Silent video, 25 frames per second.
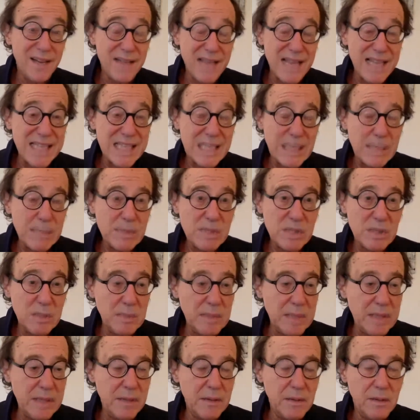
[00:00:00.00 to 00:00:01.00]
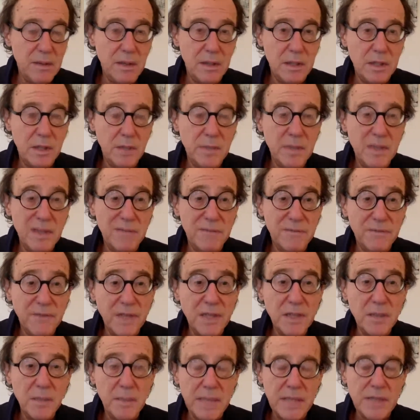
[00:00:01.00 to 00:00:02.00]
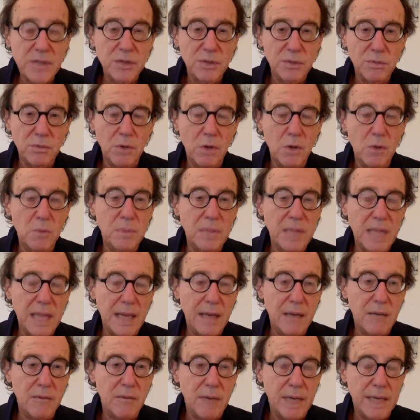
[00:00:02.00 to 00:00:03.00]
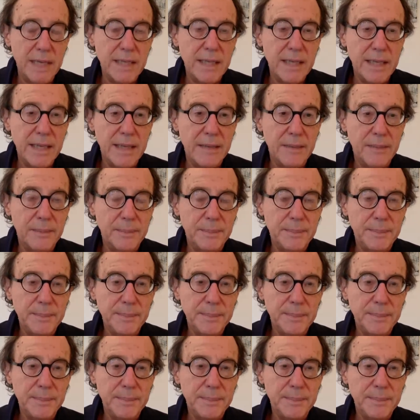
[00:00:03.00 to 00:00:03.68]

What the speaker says: That seems to me to be the fundamental roadblock right now.